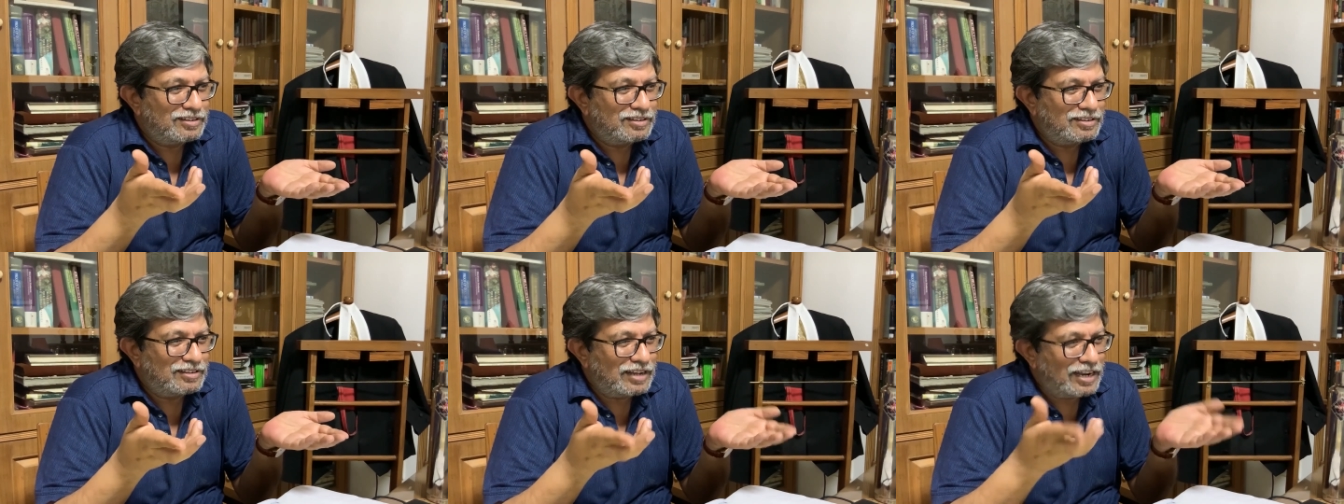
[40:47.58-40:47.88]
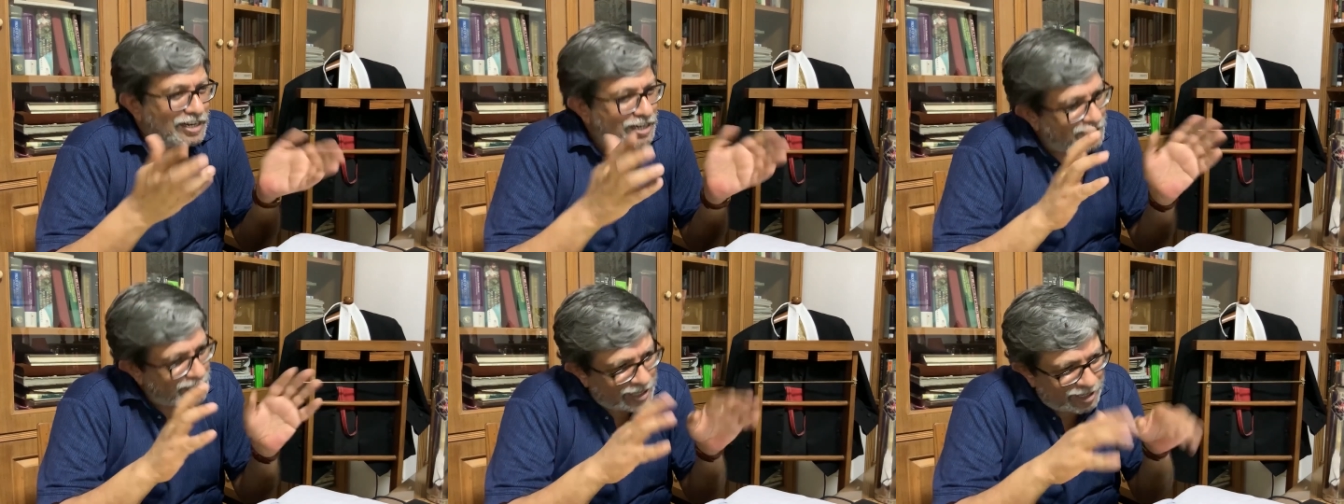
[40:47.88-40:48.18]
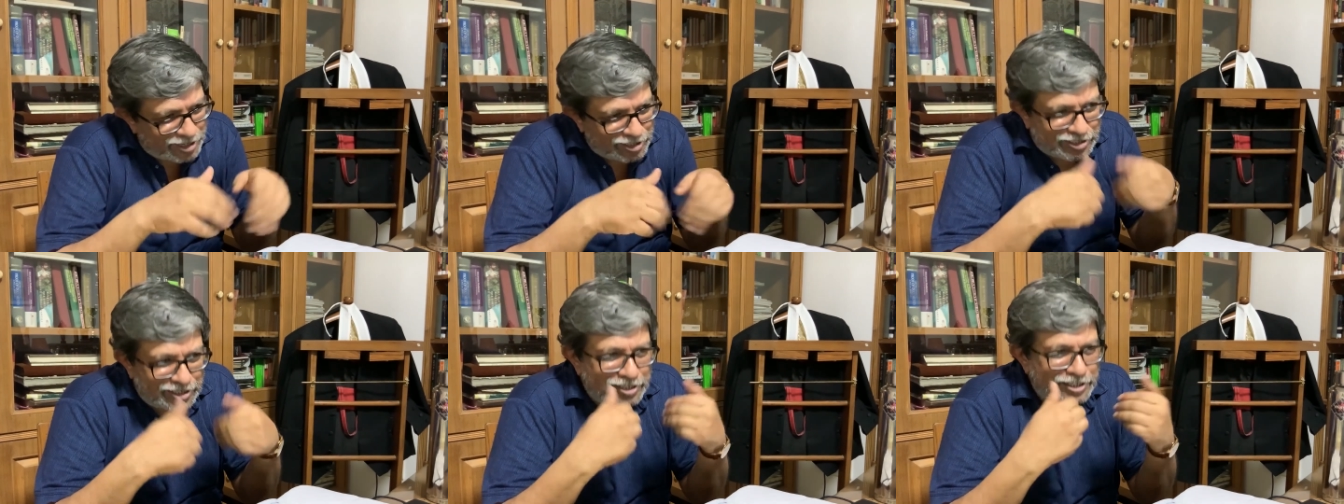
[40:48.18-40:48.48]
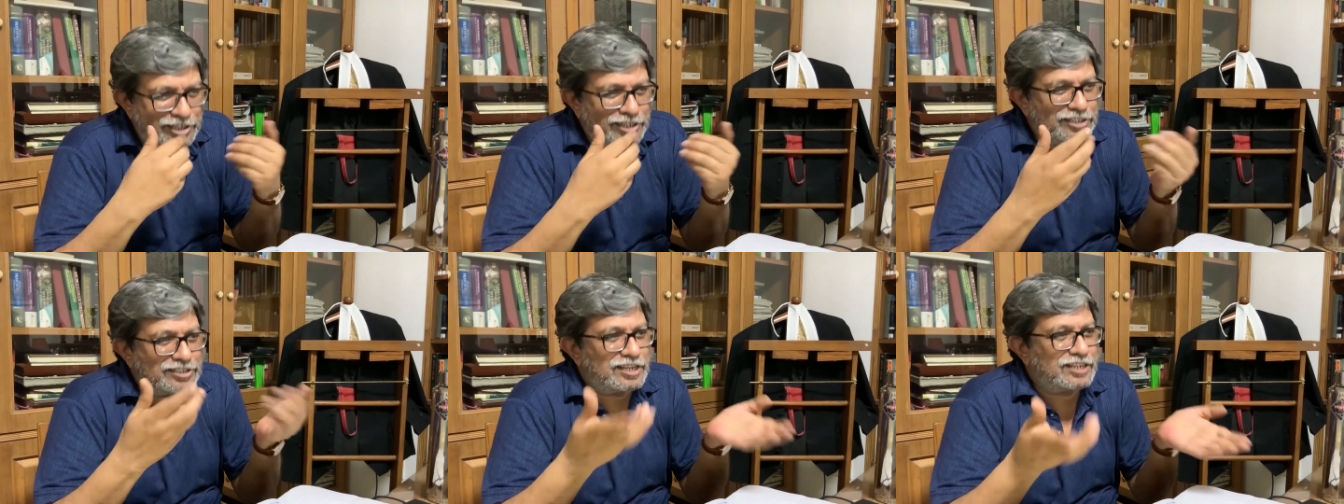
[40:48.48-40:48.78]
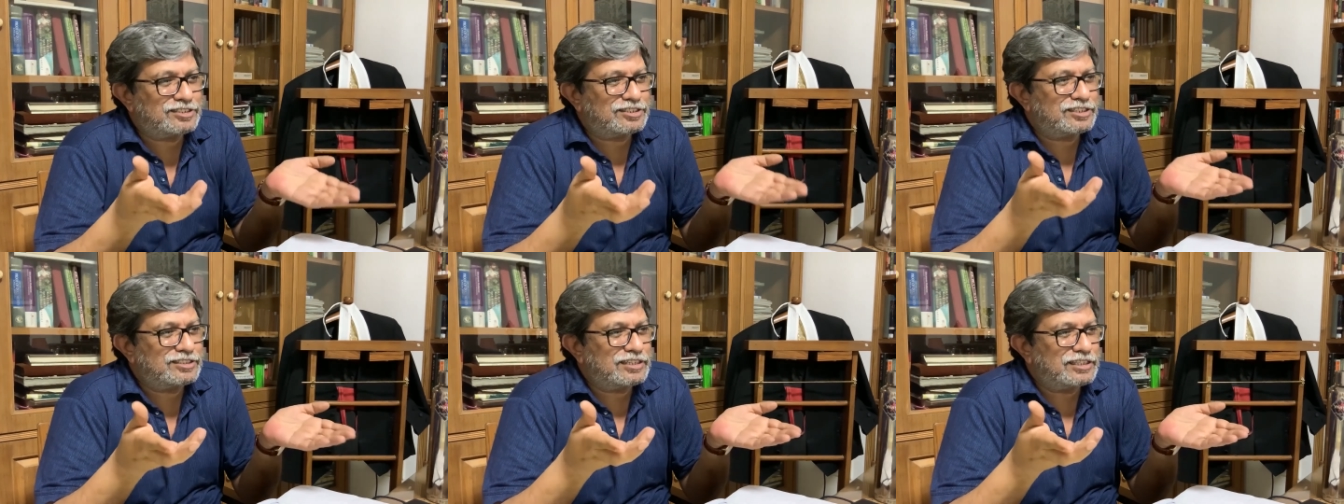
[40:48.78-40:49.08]
And it can result in
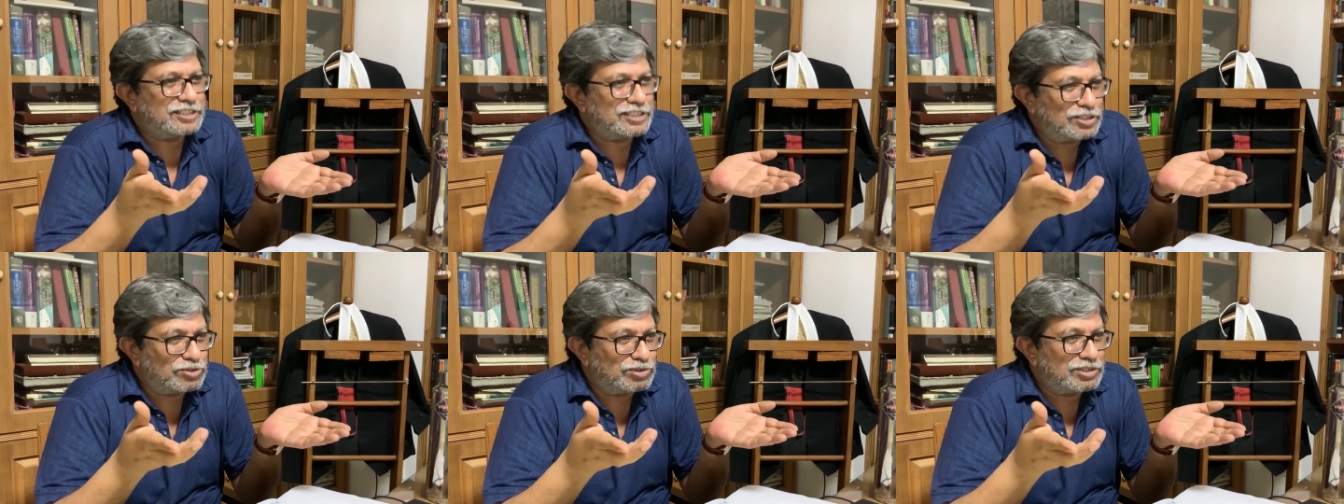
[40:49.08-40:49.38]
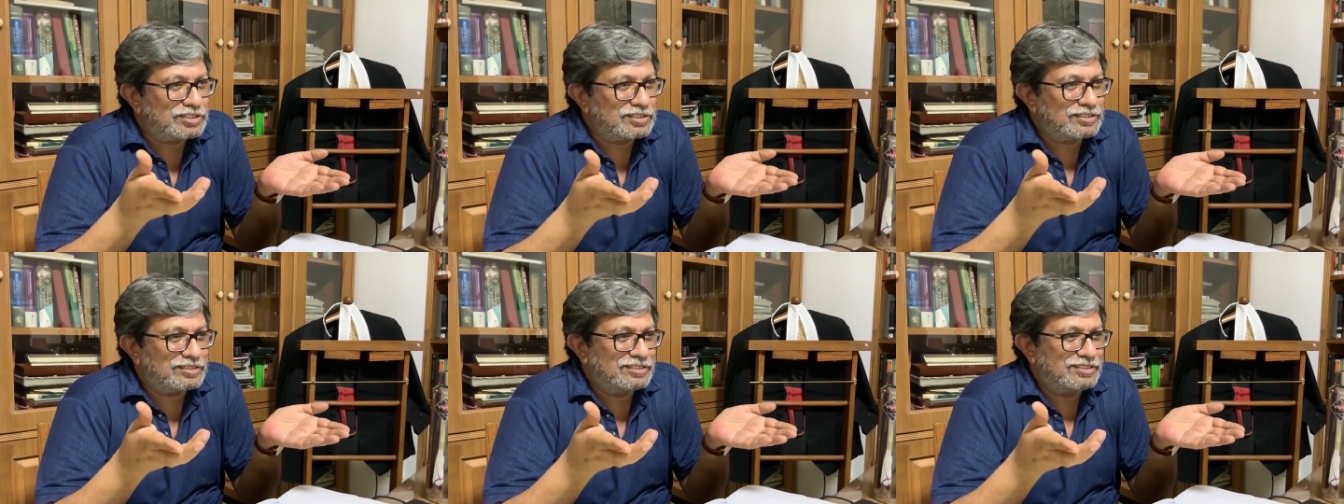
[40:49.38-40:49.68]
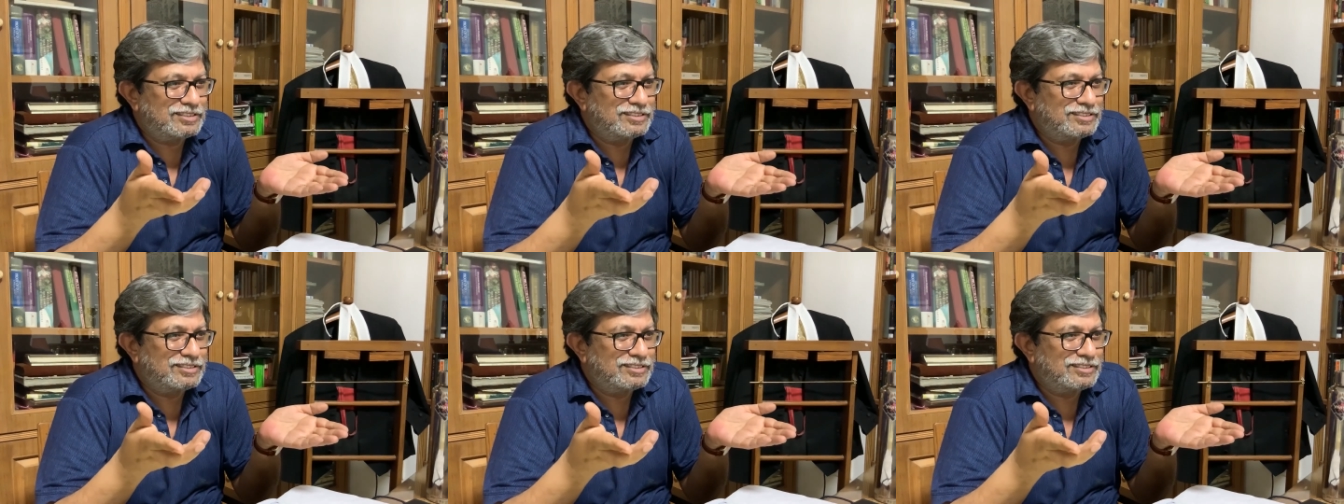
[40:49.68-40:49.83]
disastrous consequences.